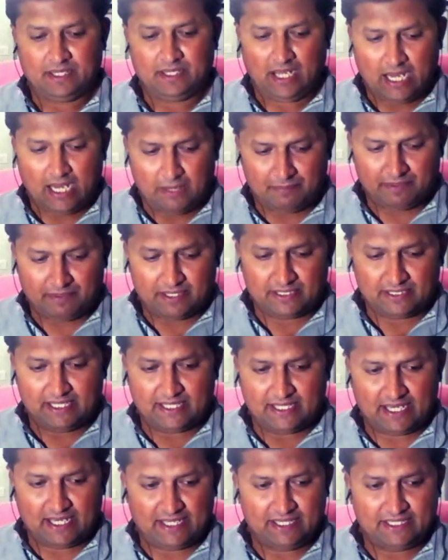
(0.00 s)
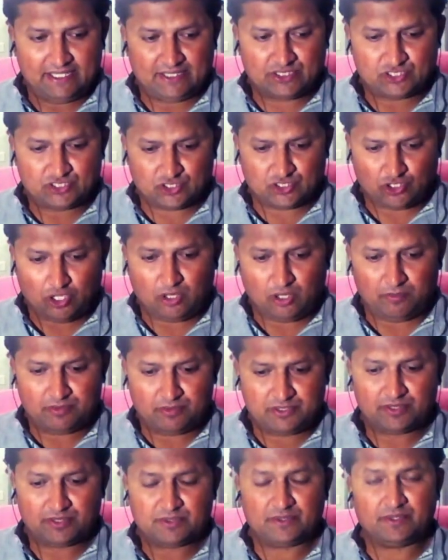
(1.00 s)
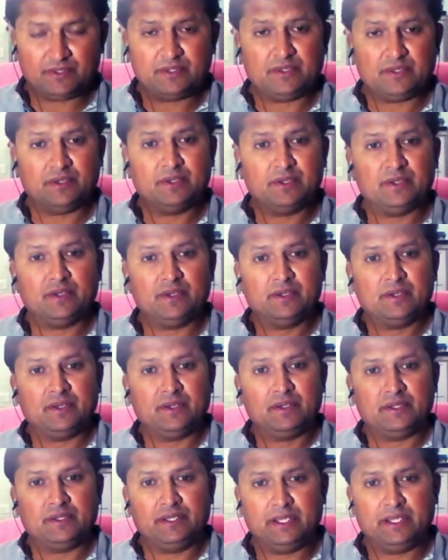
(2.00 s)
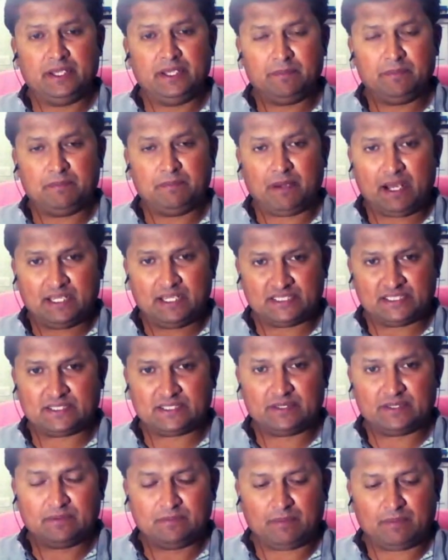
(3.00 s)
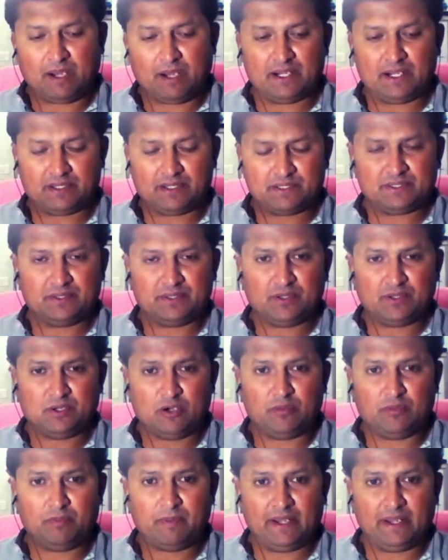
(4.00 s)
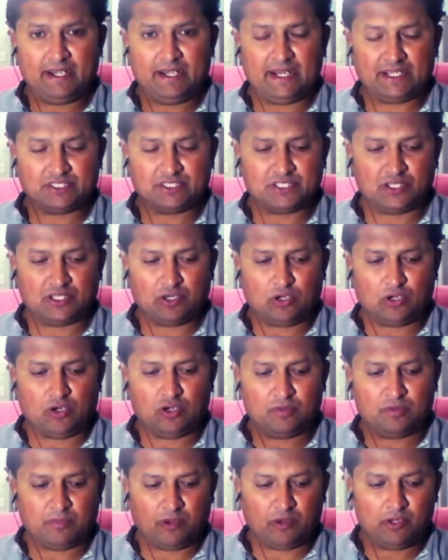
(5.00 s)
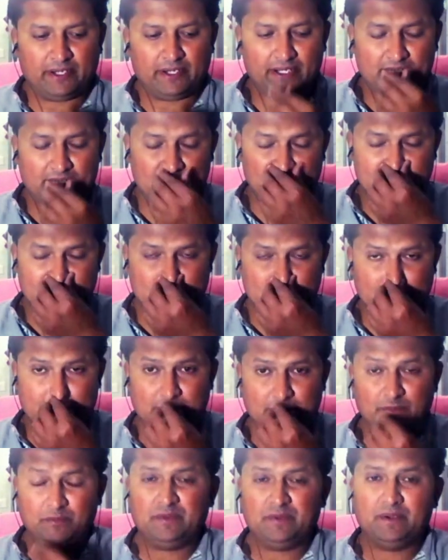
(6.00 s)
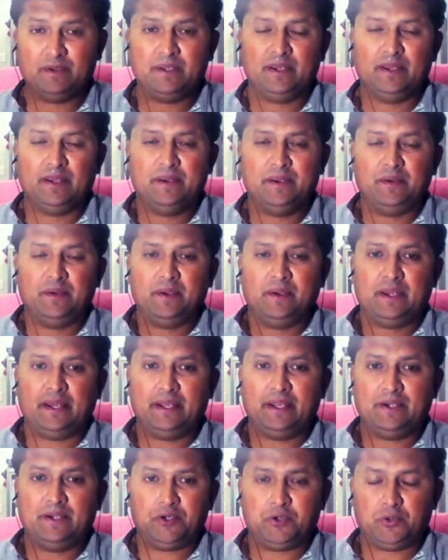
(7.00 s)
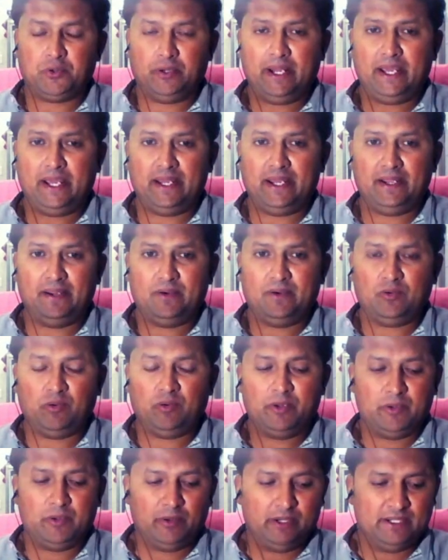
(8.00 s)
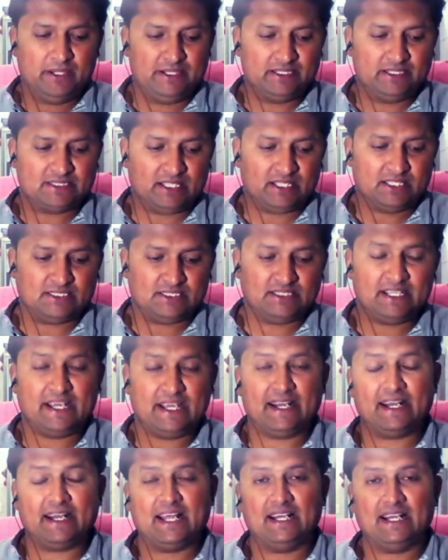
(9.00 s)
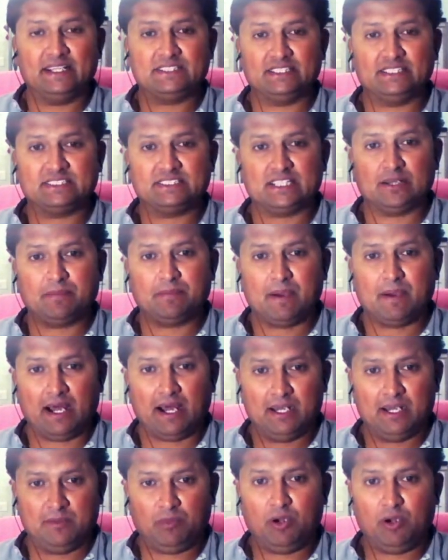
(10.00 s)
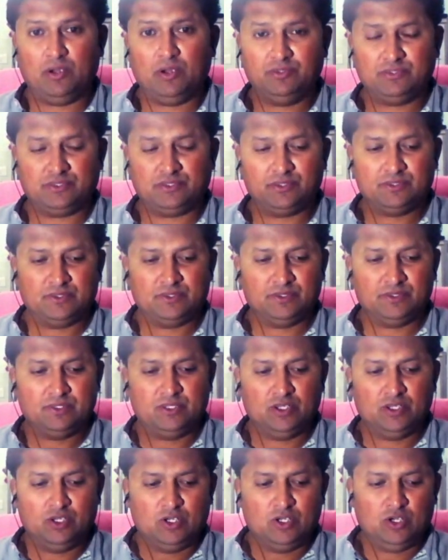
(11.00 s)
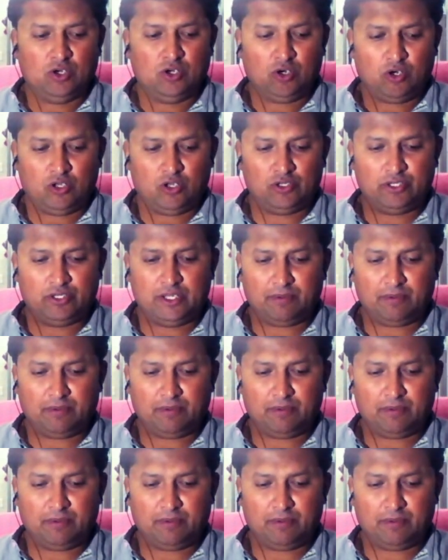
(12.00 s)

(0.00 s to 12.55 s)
After that, I stopped the first part of my lecture on political system, and today we will discuss the analysis of Almond on the